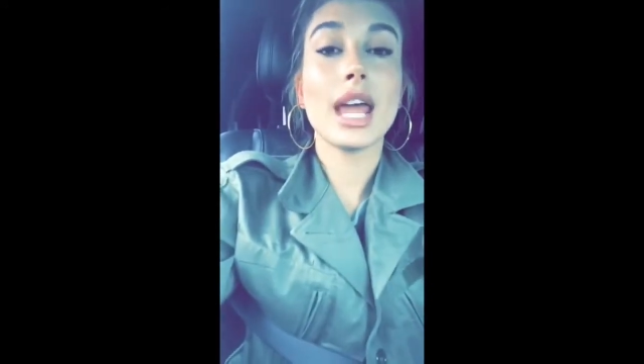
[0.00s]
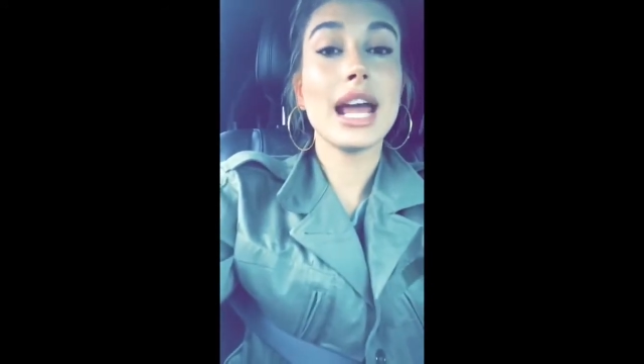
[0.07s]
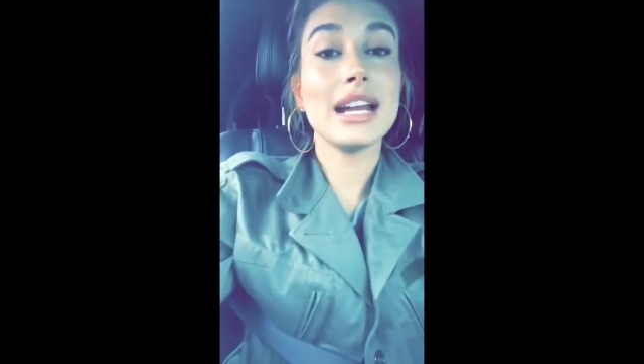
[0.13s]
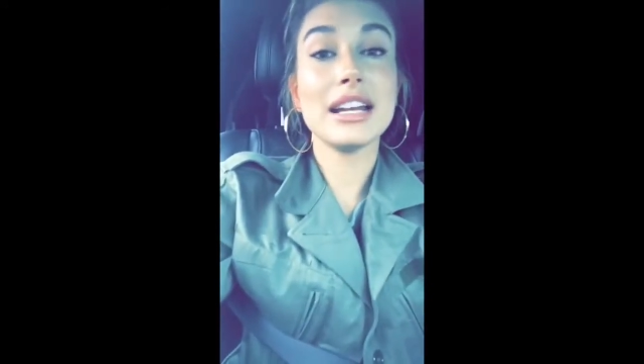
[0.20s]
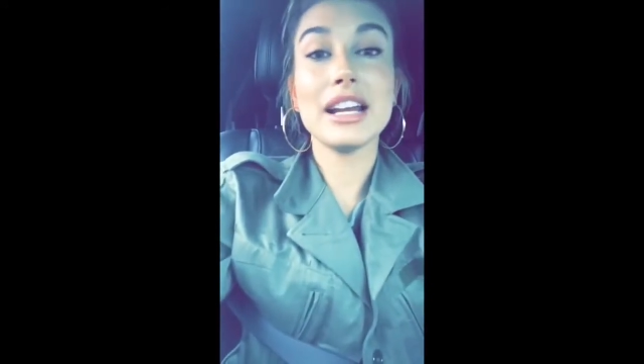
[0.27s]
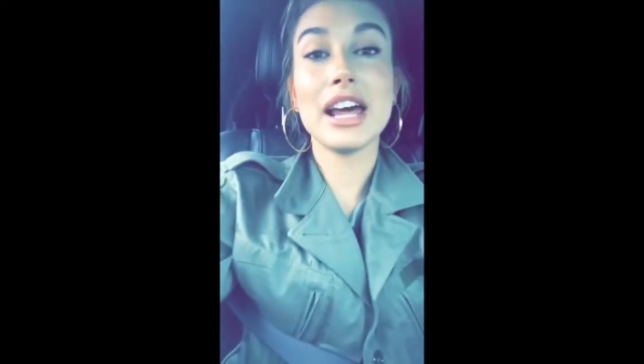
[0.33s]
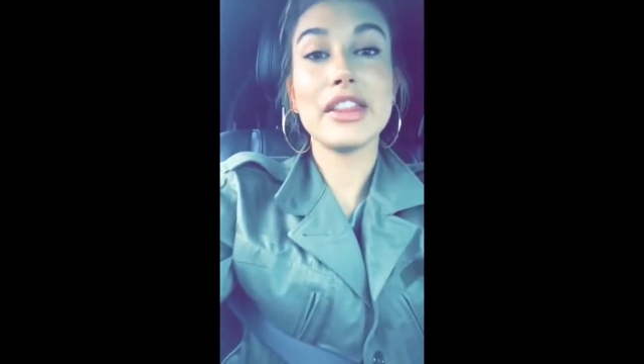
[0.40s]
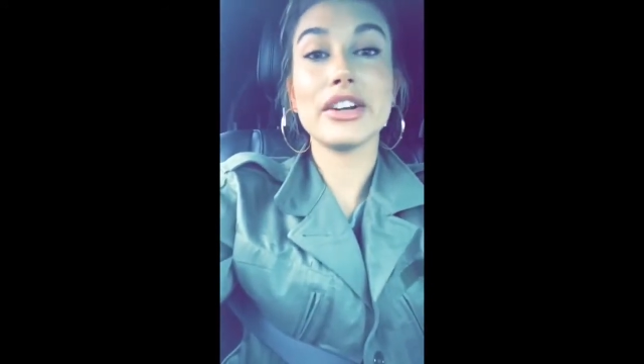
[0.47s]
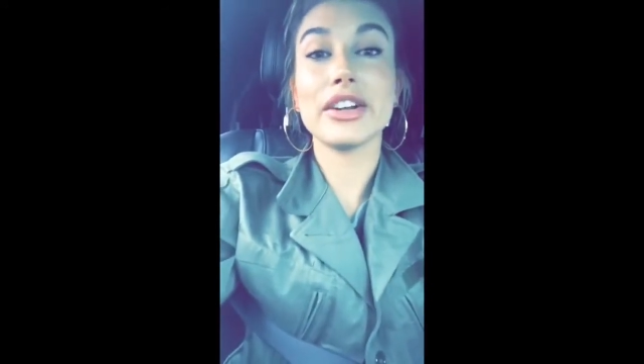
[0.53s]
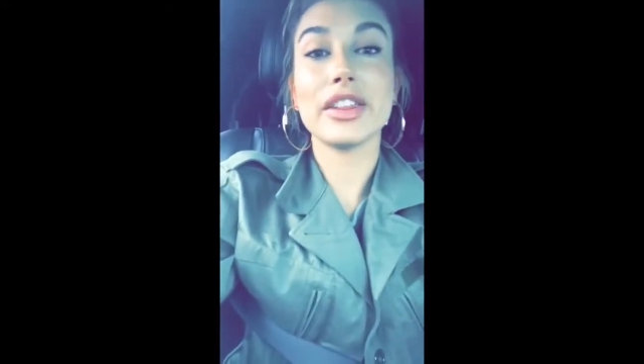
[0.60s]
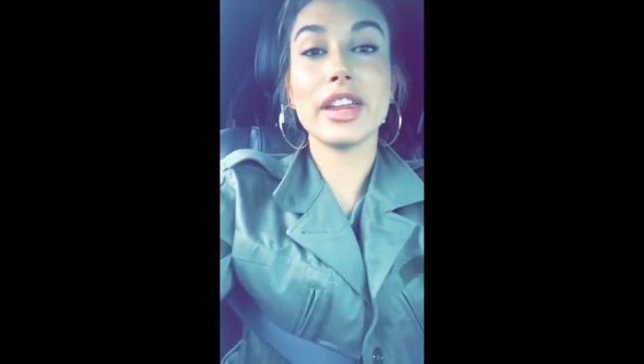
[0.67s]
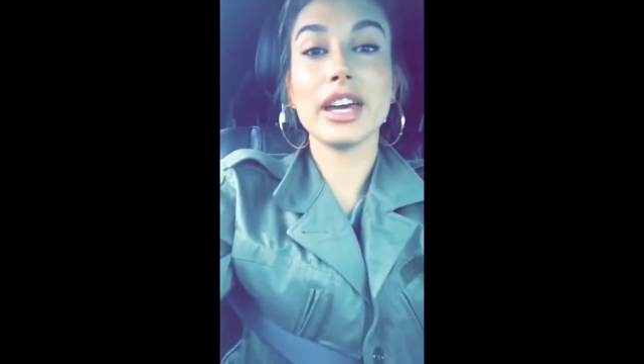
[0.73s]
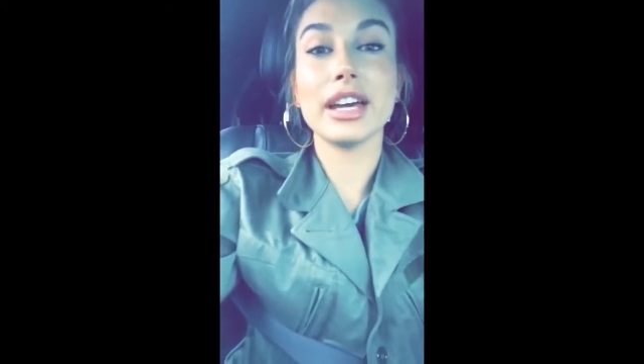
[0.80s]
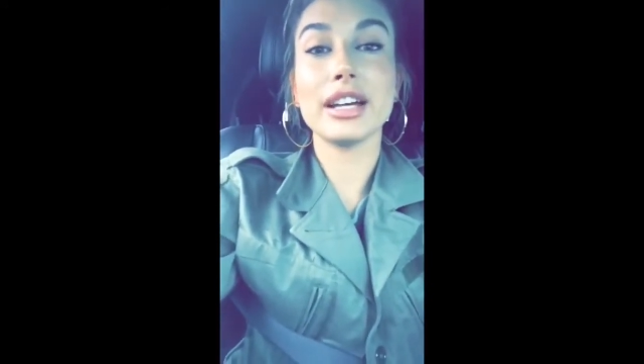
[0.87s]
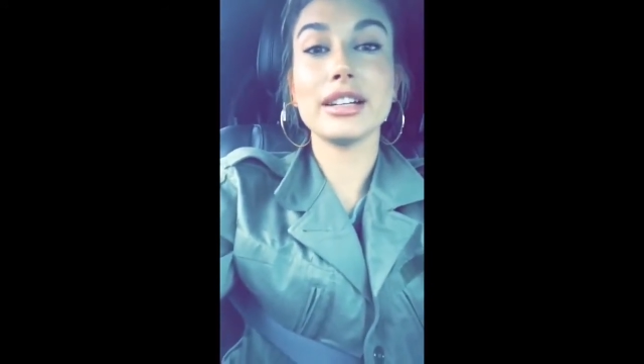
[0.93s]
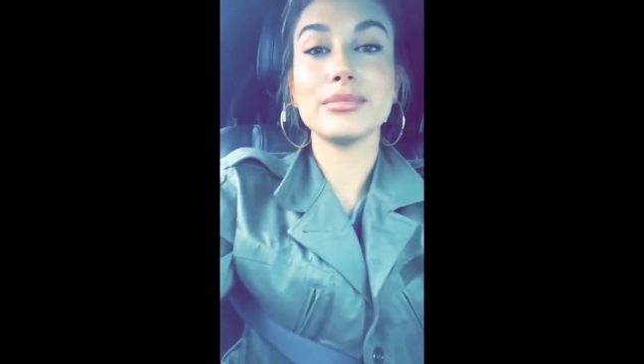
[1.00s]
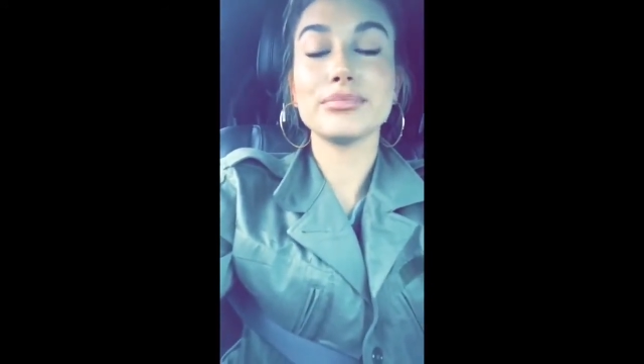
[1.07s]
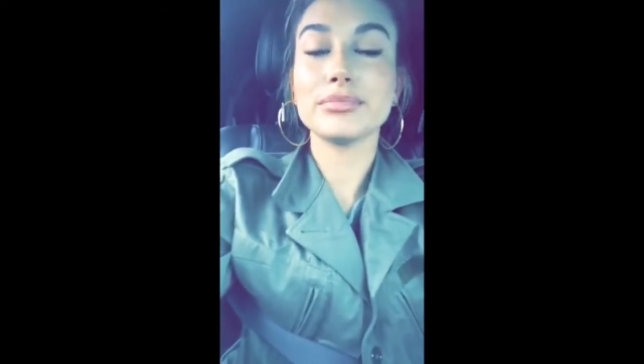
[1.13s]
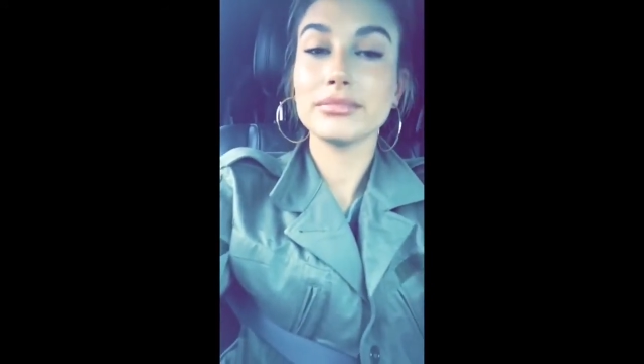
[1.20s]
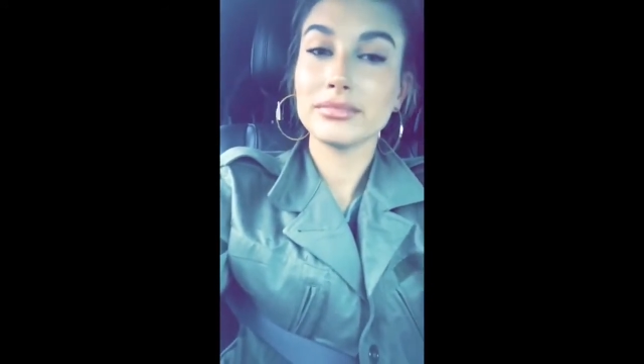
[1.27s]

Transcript: And another thing,